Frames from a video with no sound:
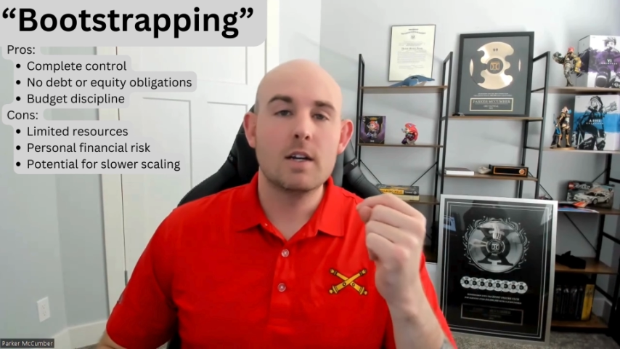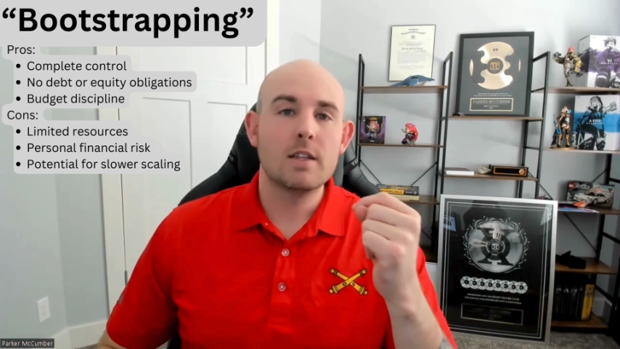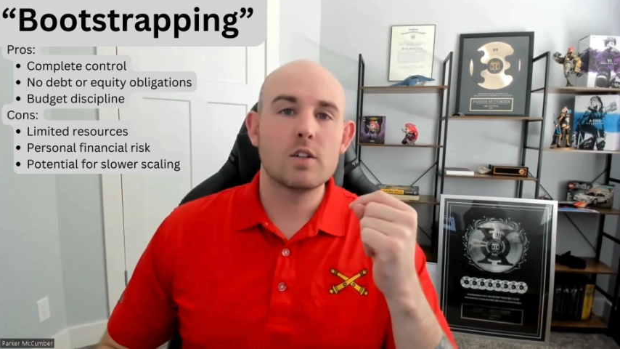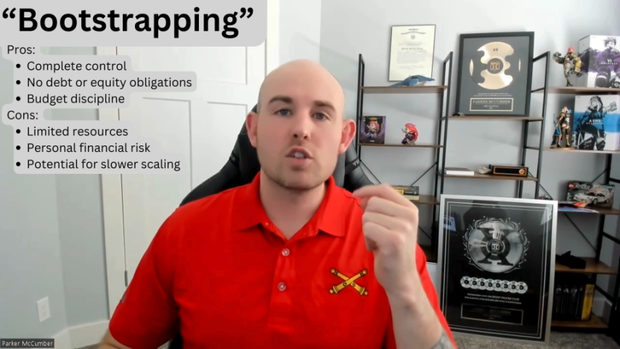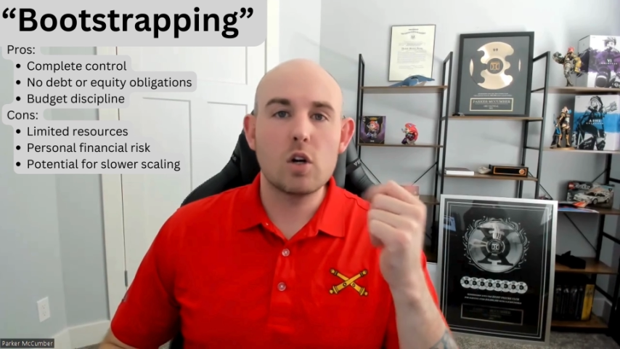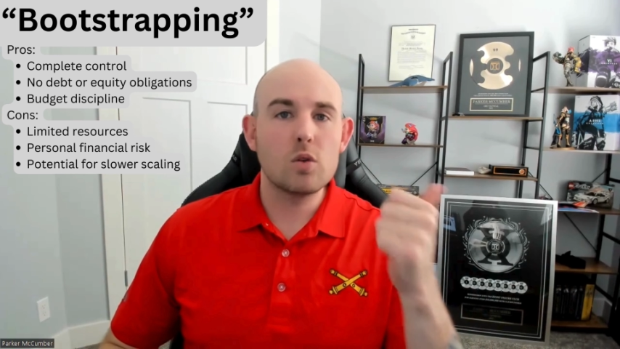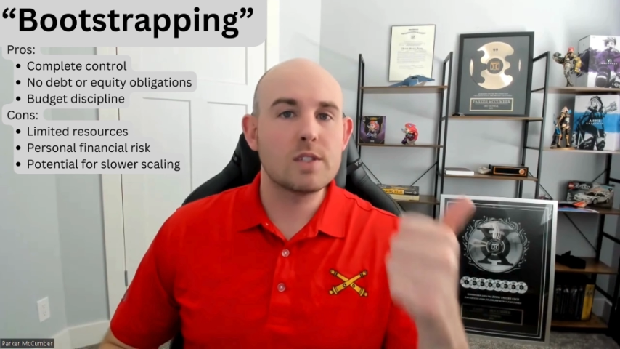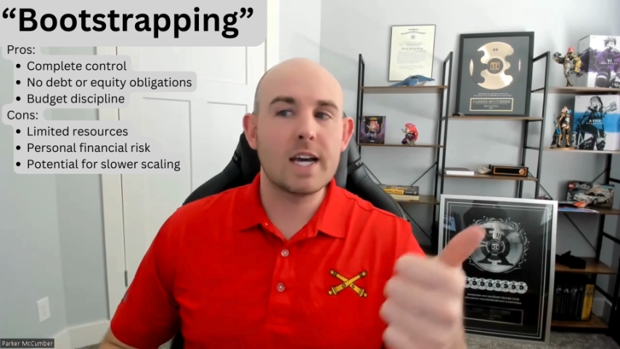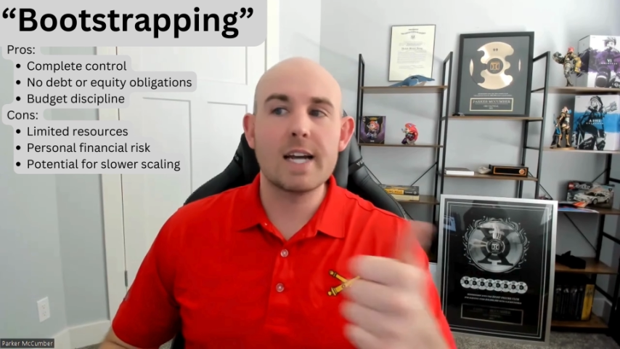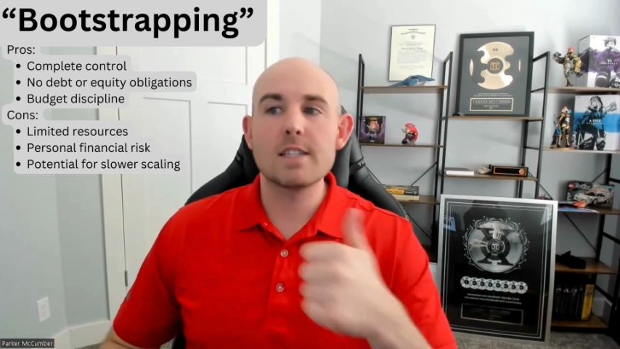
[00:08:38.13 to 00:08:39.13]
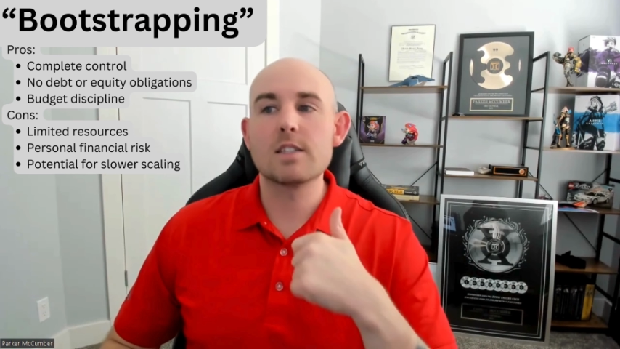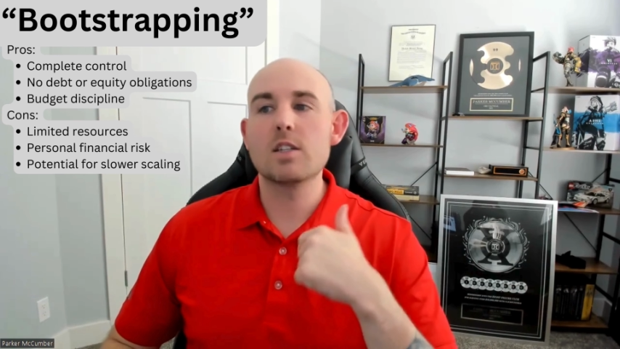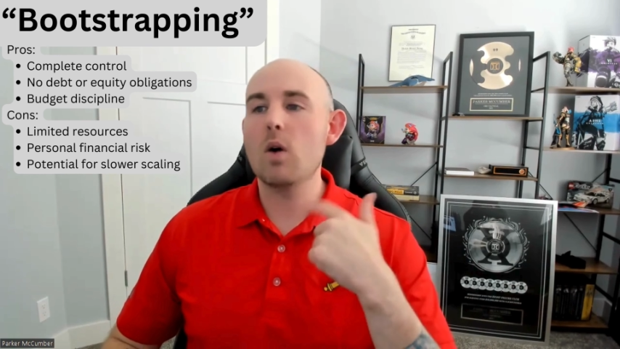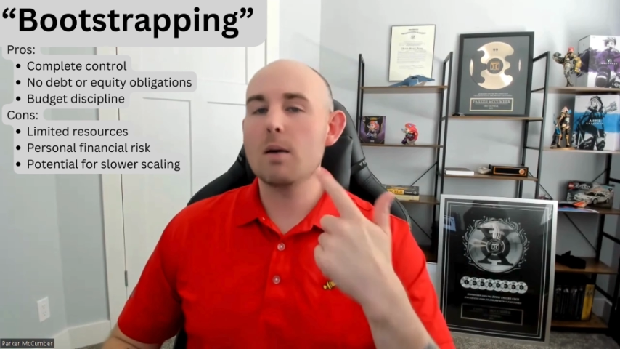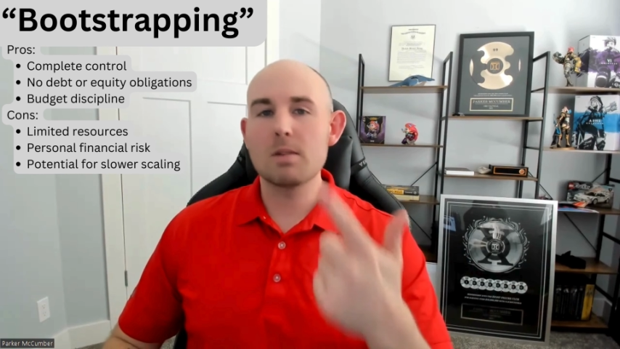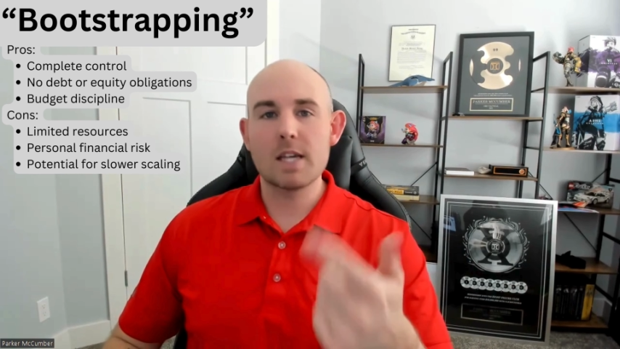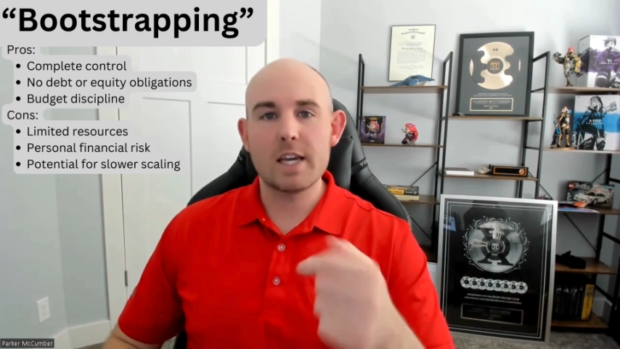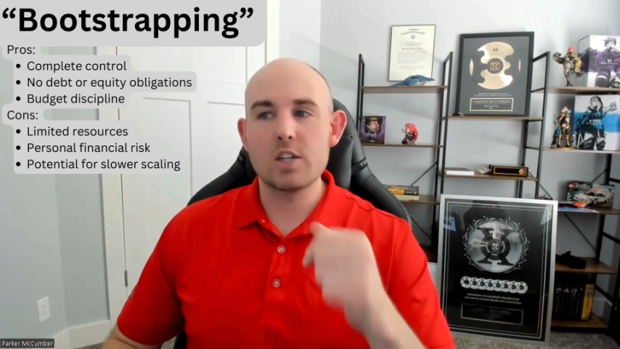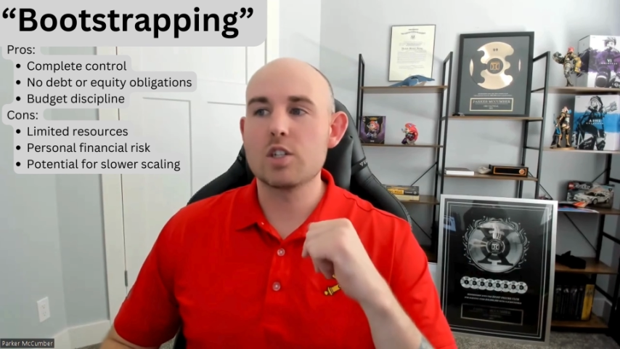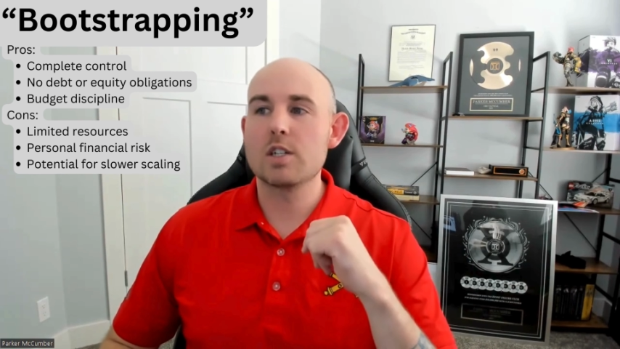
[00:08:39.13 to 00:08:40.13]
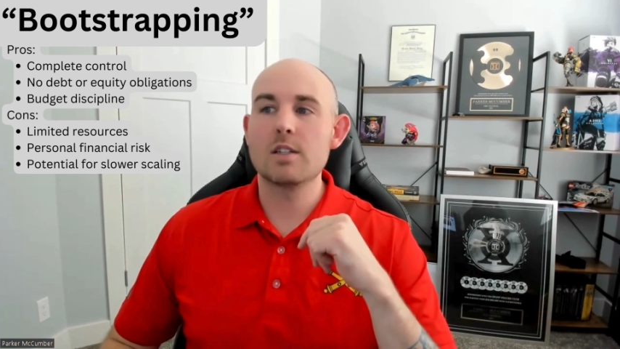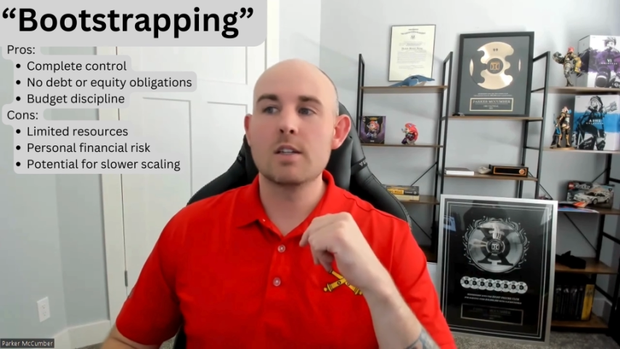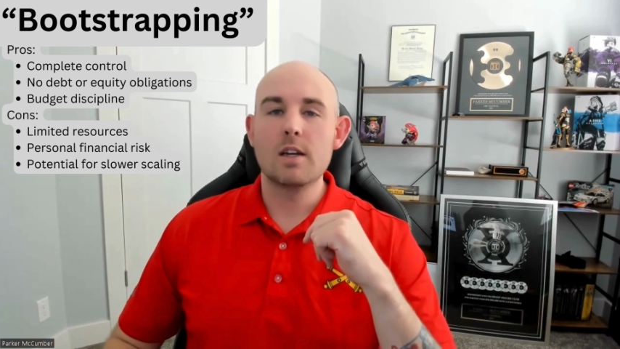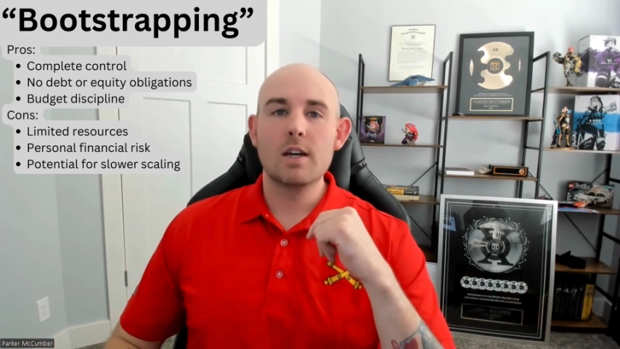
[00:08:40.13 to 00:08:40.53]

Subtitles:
There's no debts, no obligation.